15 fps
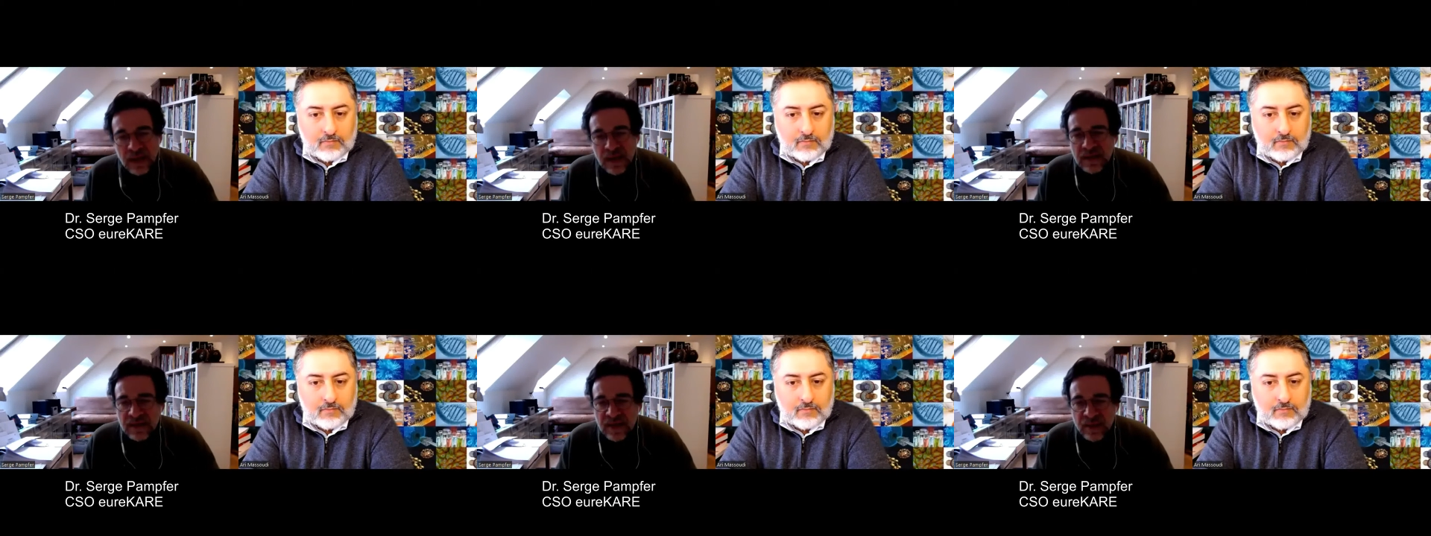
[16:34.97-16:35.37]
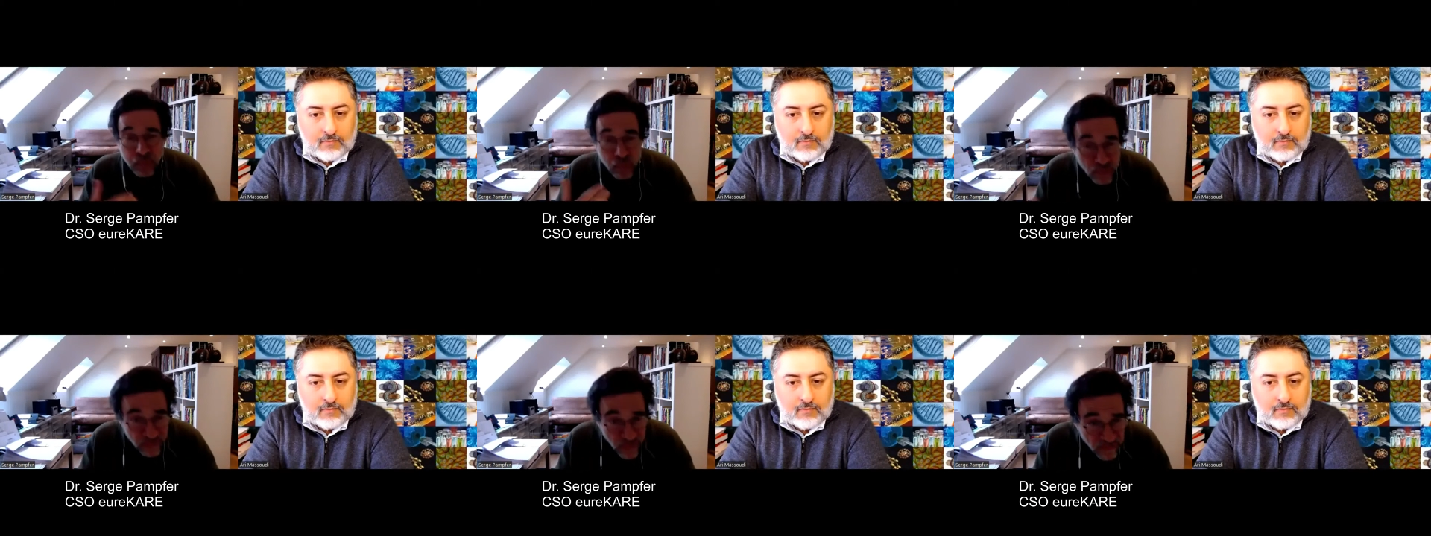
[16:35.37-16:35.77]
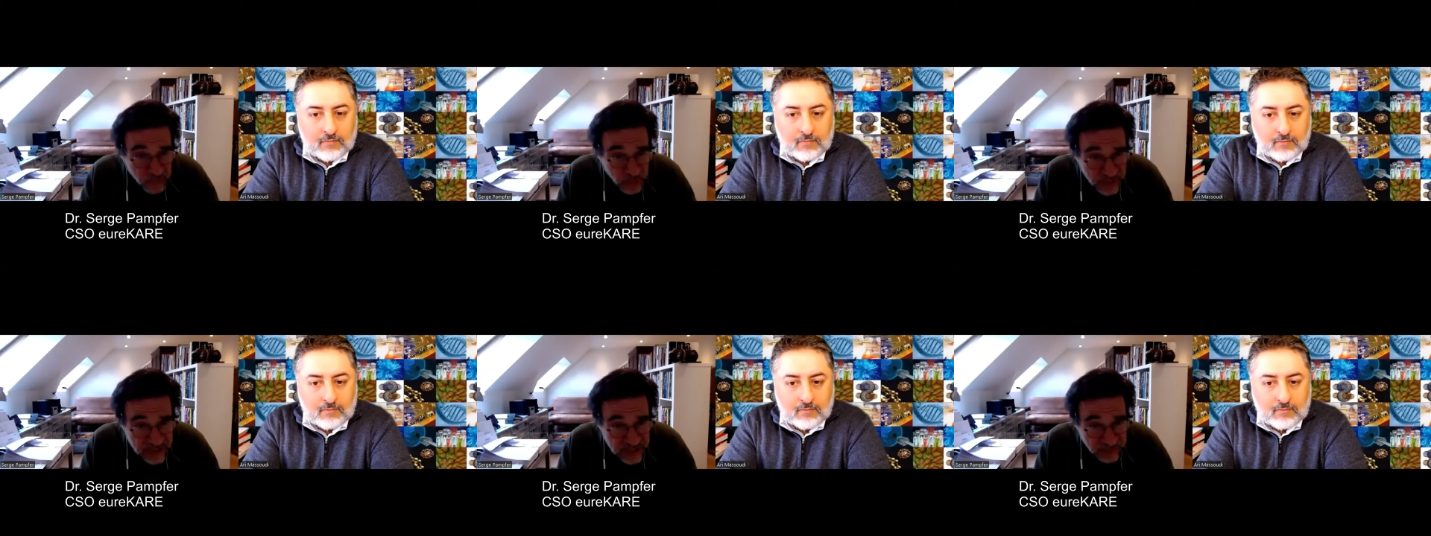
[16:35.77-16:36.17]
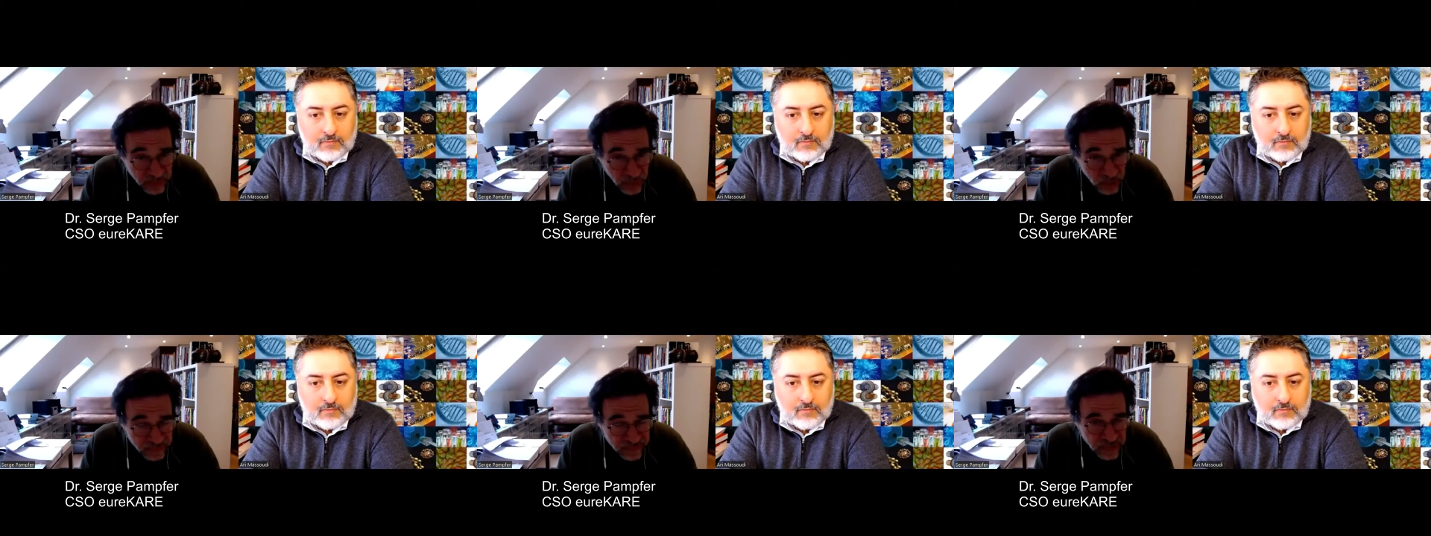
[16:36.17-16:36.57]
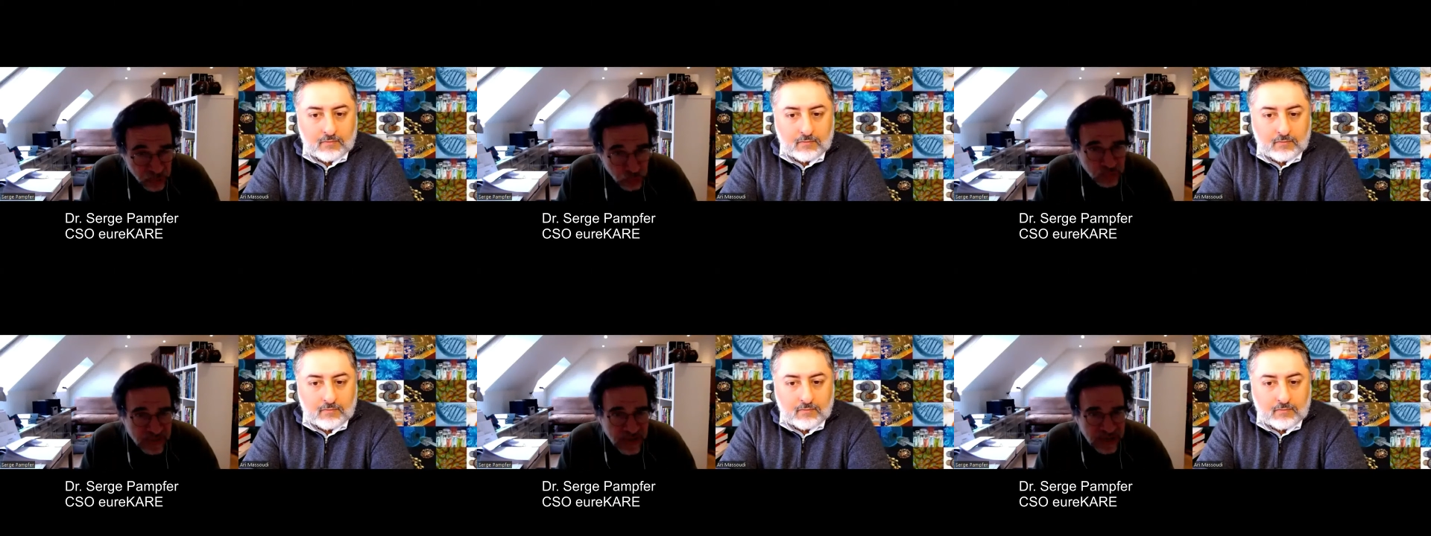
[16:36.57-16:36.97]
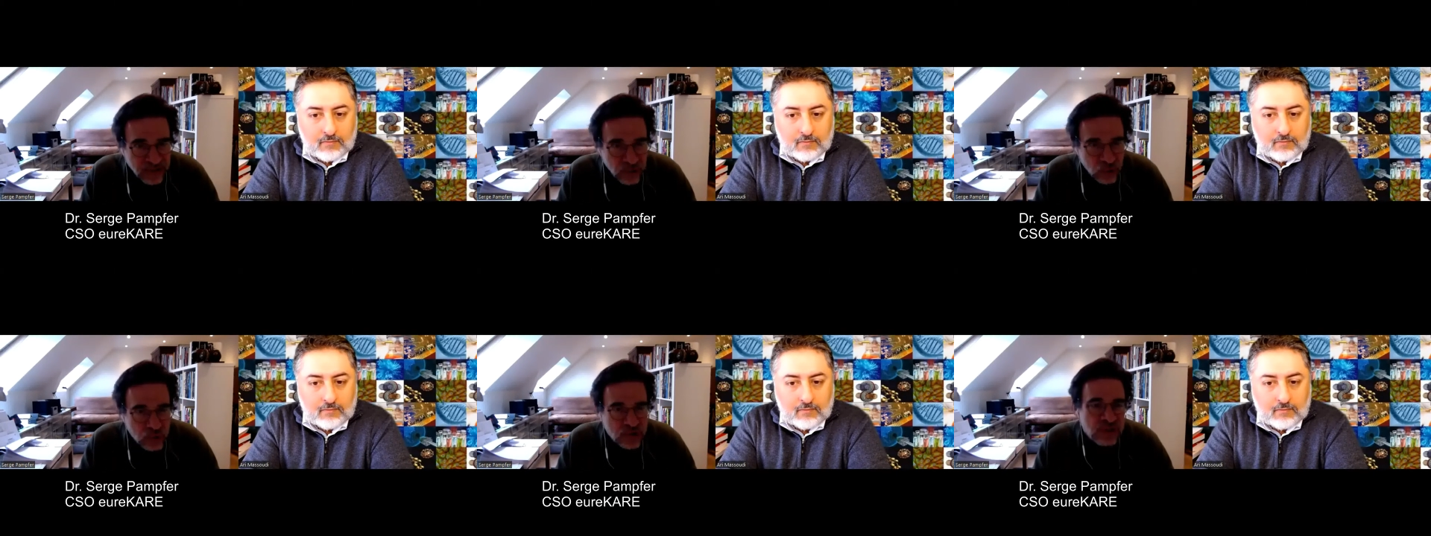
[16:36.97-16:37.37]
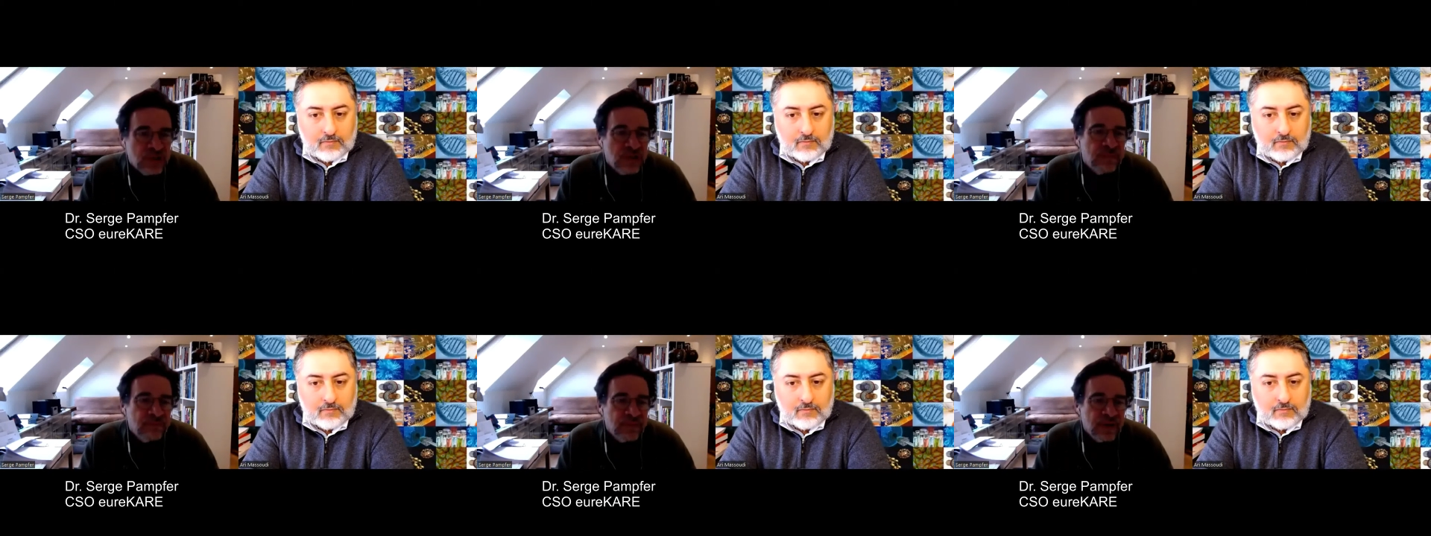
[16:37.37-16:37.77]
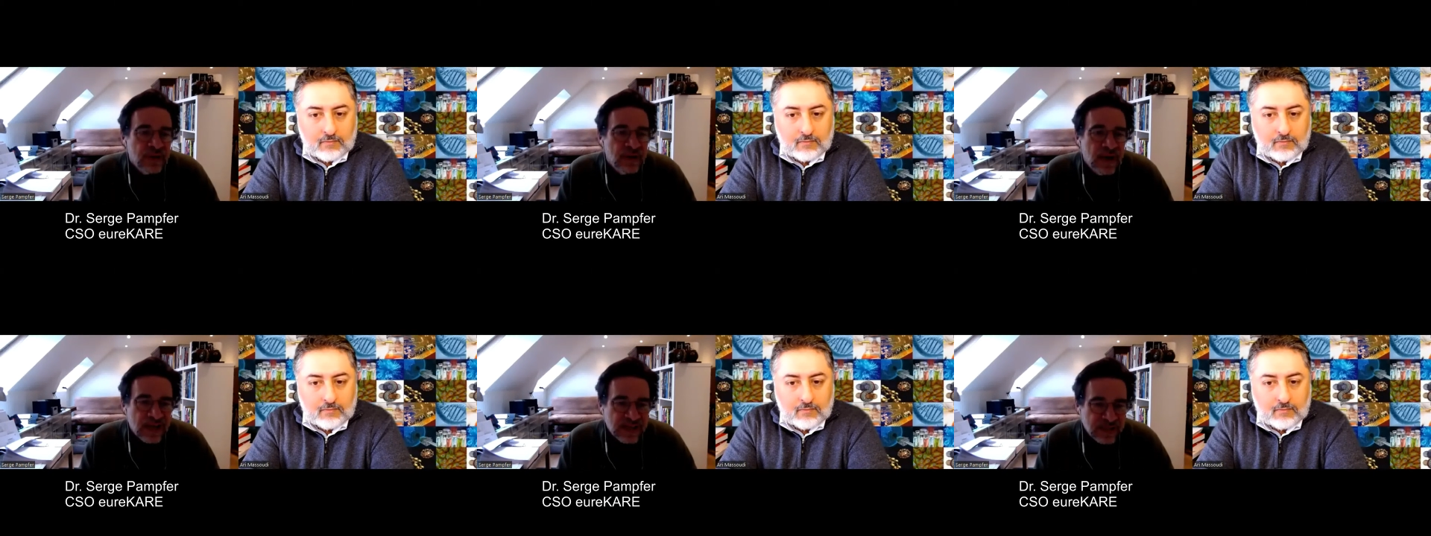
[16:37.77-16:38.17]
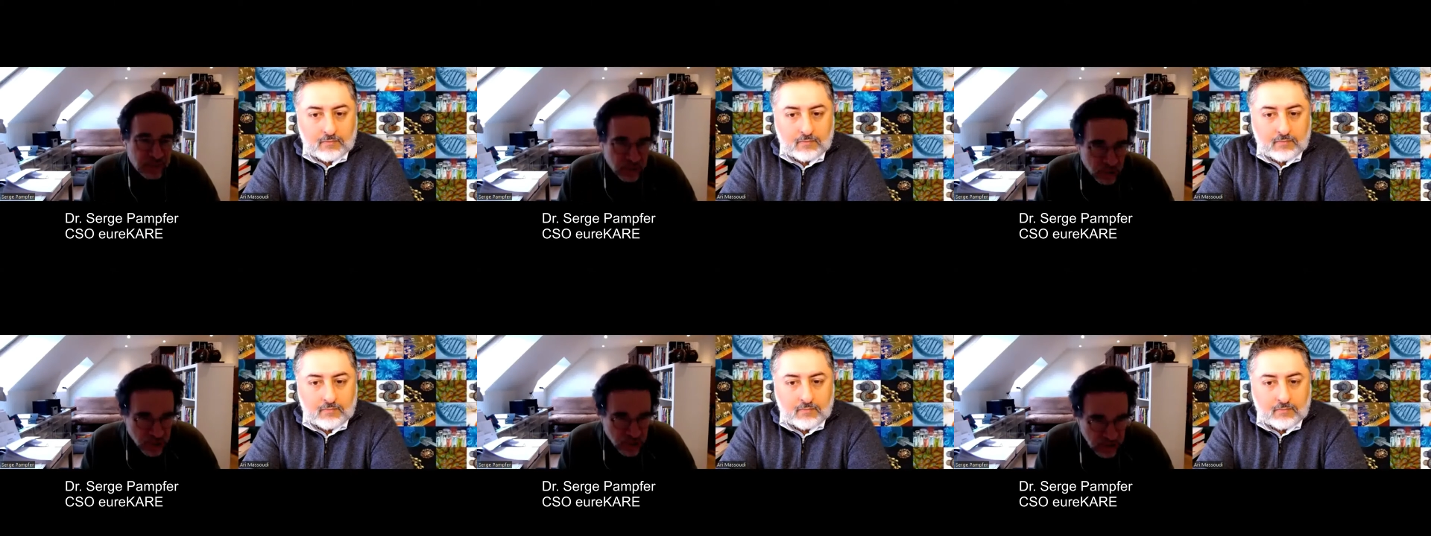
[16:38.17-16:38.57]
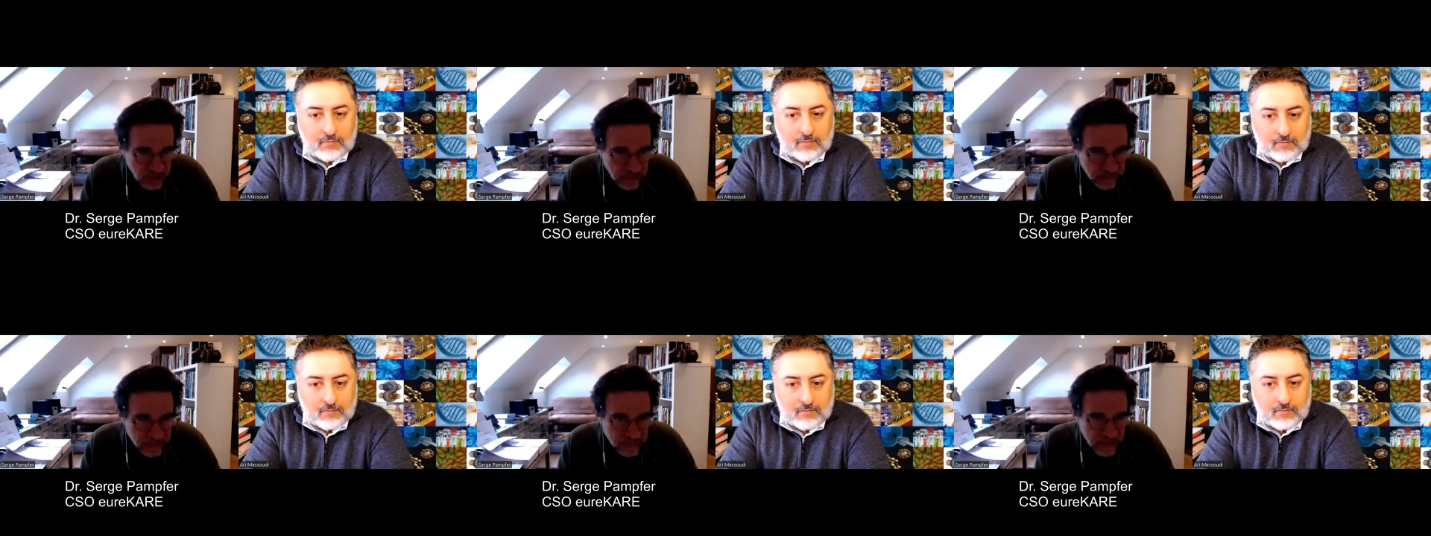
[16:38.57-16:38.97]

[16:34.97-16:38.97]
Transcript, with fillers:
Speaker 1: the proof of principle of the new technology has been achieved